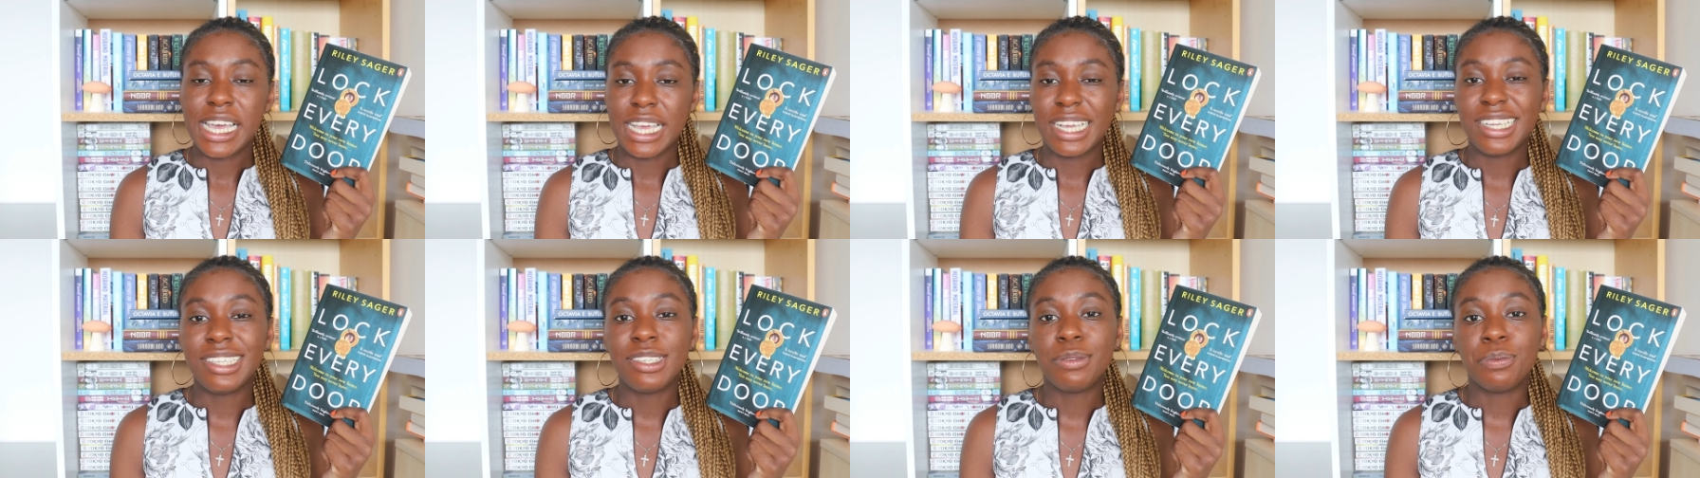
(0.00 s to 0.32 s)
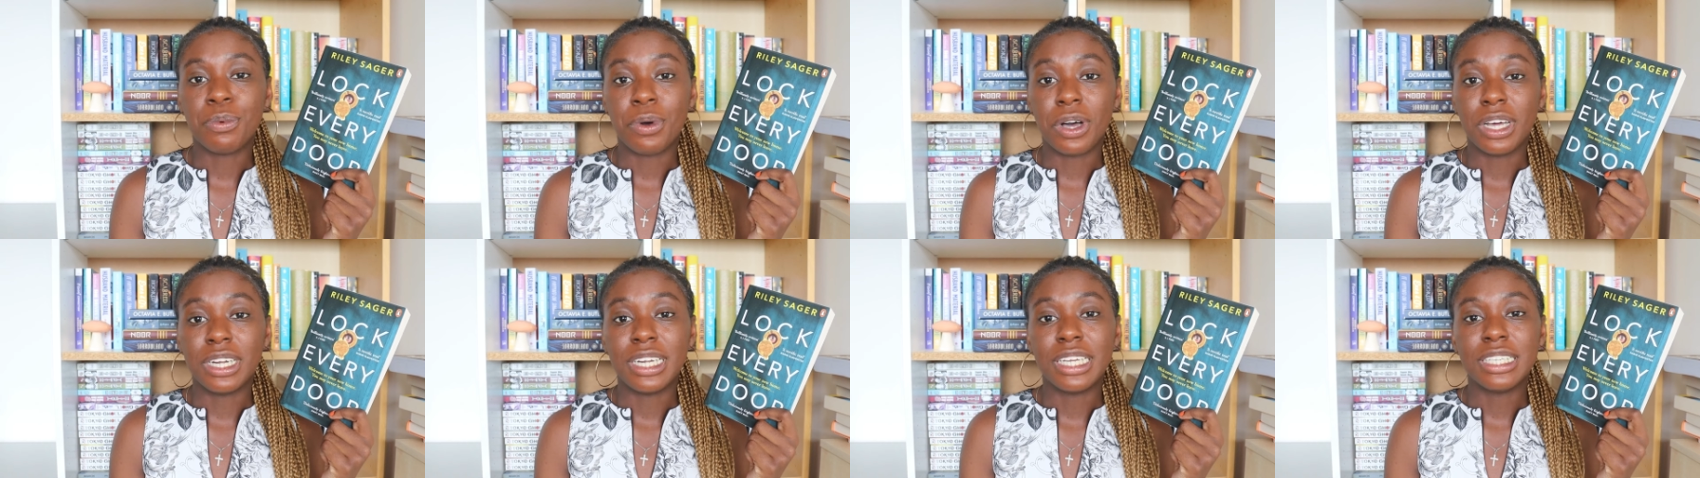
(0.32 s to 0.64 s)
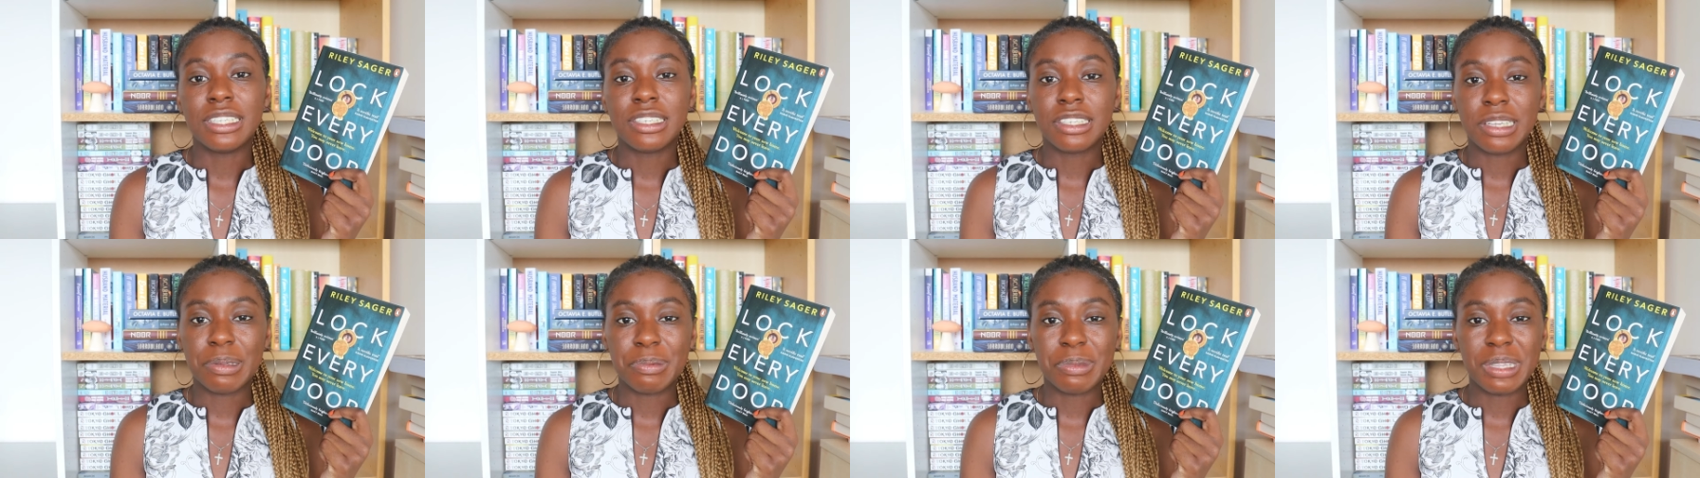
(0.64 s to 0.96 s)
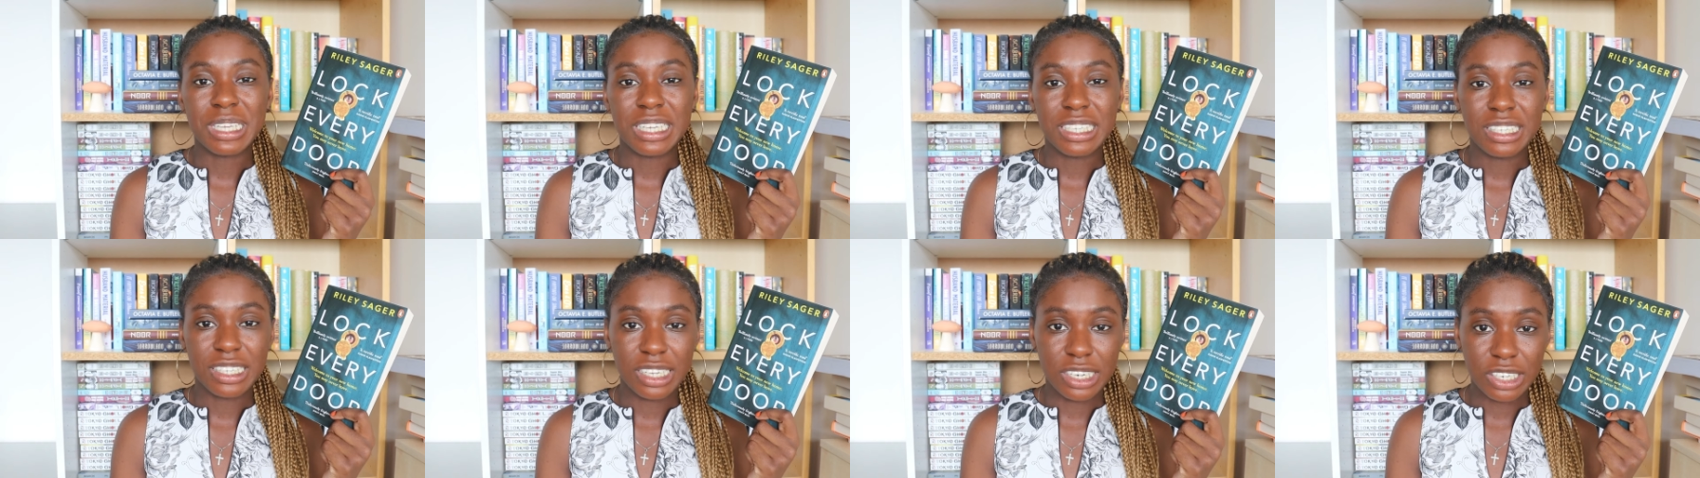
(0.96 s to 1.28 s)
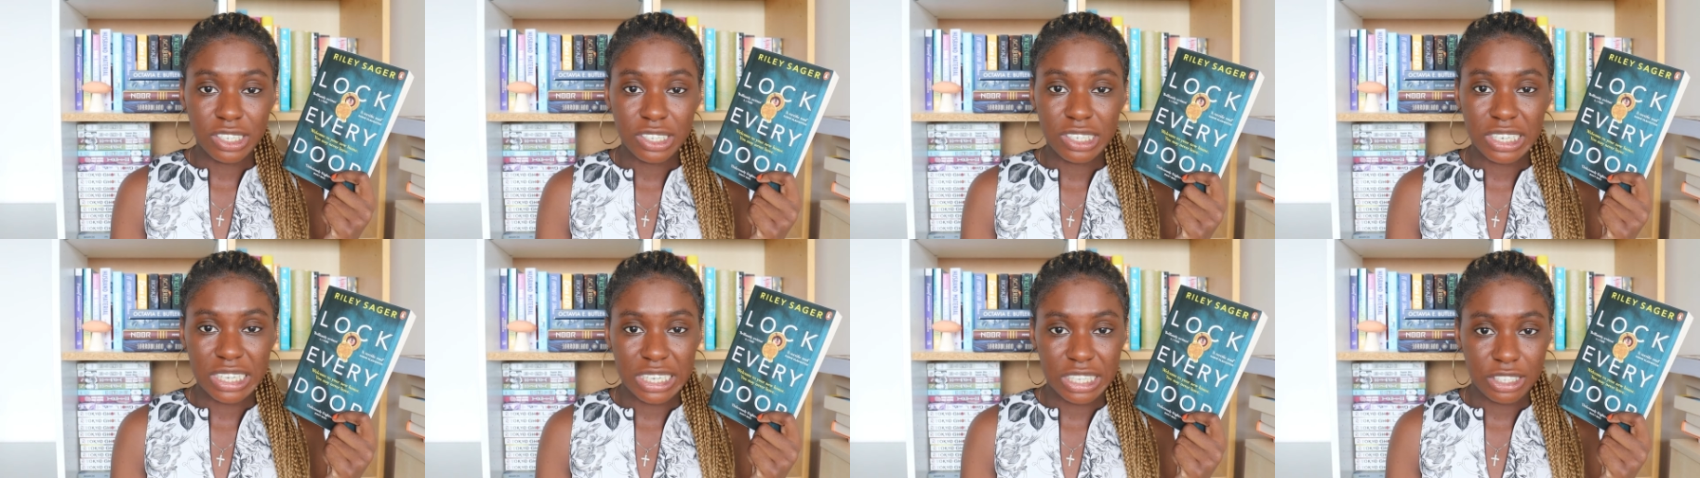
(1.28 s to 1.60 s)
is one and something
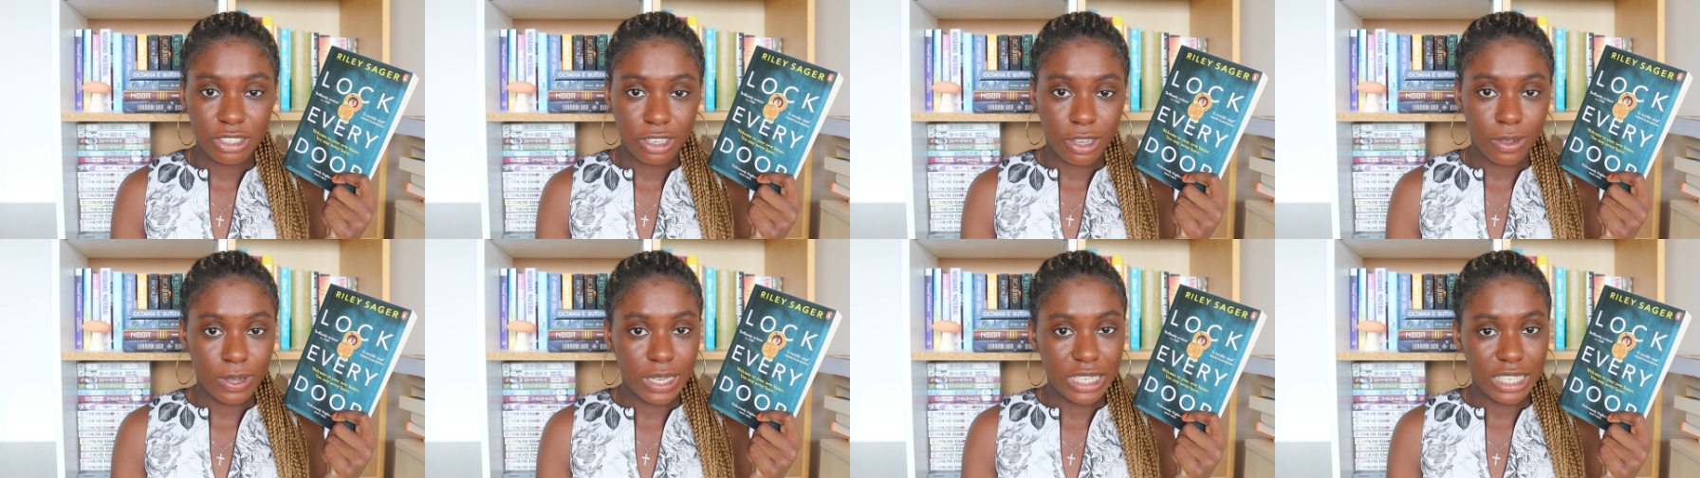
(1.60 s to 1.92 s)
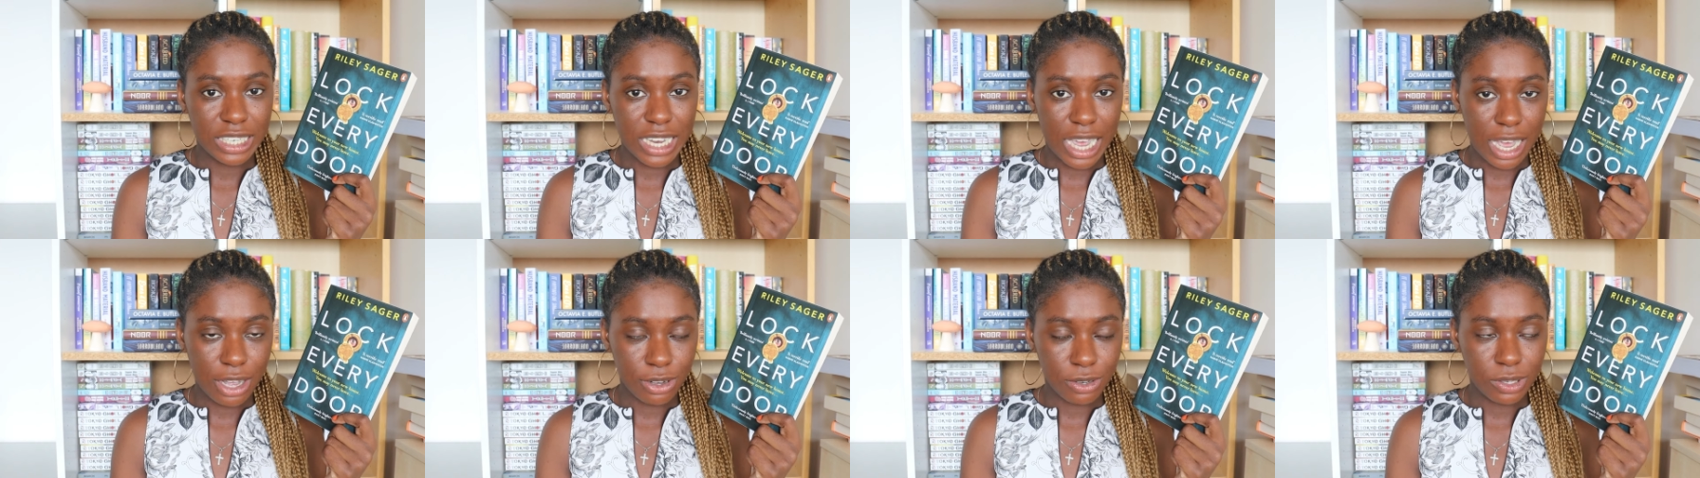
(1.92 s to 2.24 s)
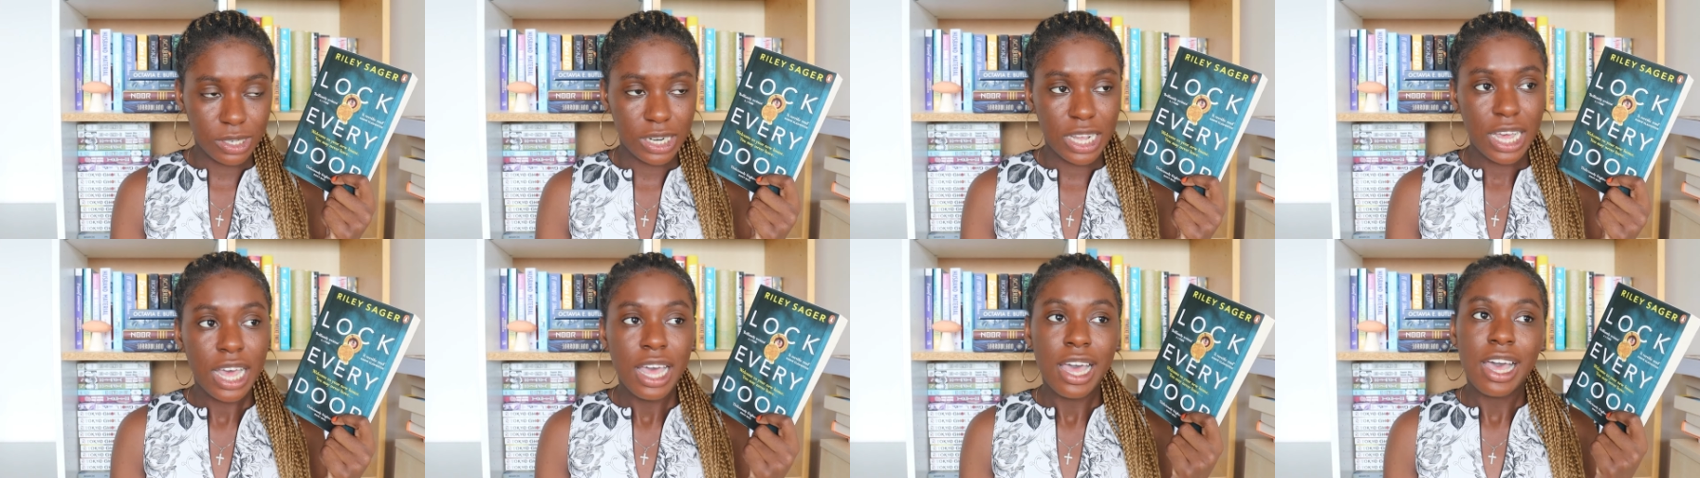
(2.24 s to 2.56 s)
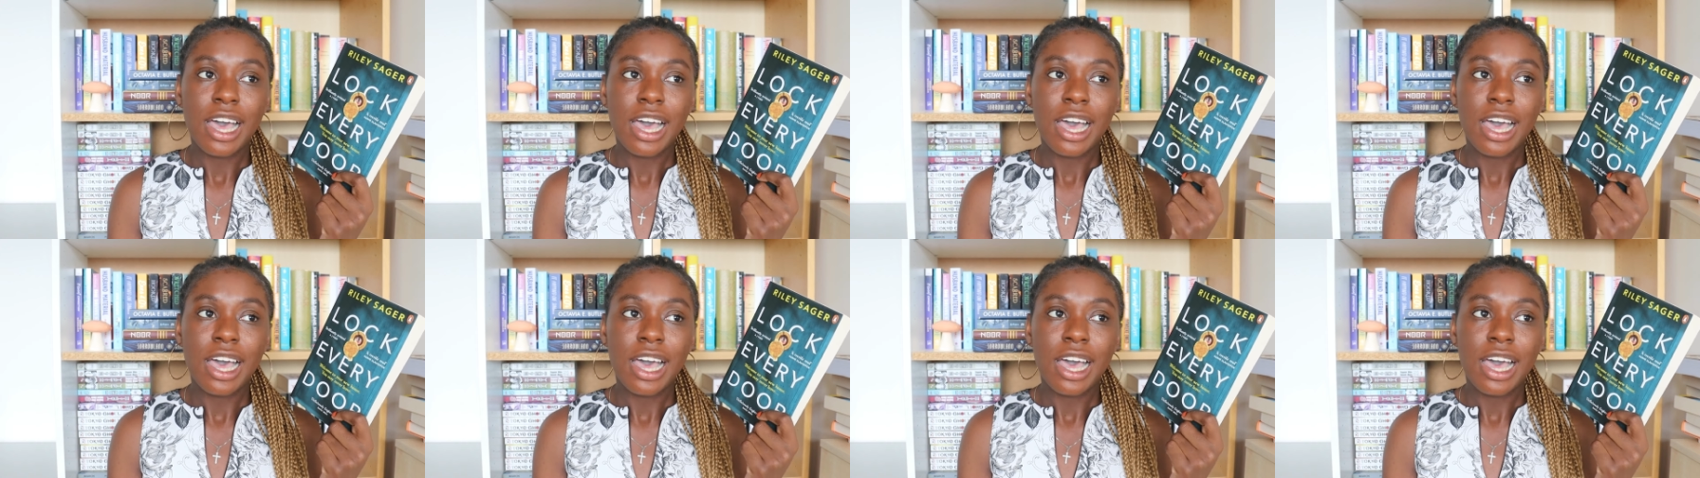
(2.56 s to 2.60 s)
sinister is going down.